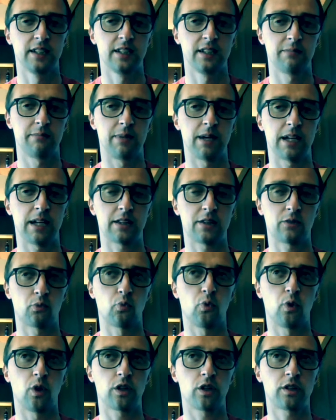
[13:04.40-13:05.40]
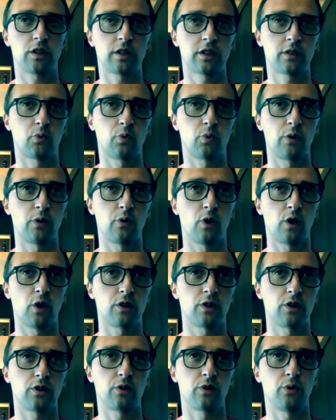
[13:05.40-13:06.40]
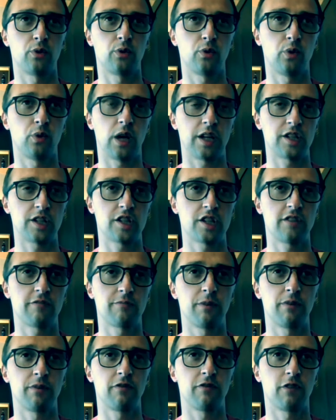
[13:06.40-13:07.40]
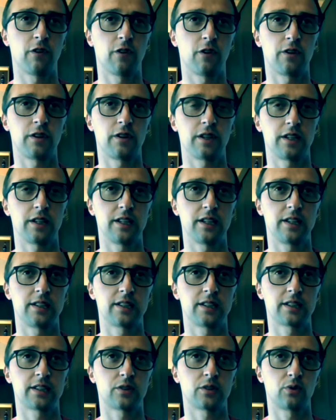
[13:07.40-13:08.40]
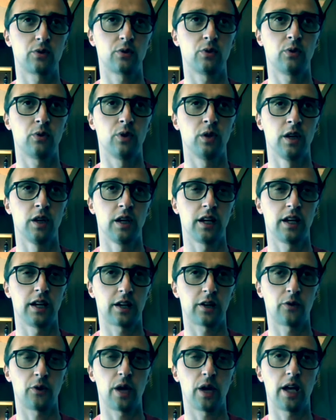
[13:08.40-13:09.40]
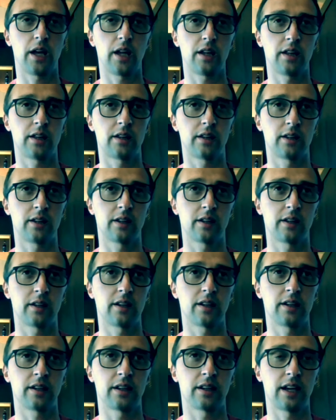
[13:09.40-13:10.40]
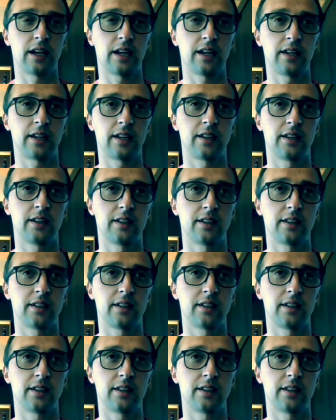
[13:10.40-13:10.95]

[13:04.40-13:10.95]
But what we want to achieve before is to create and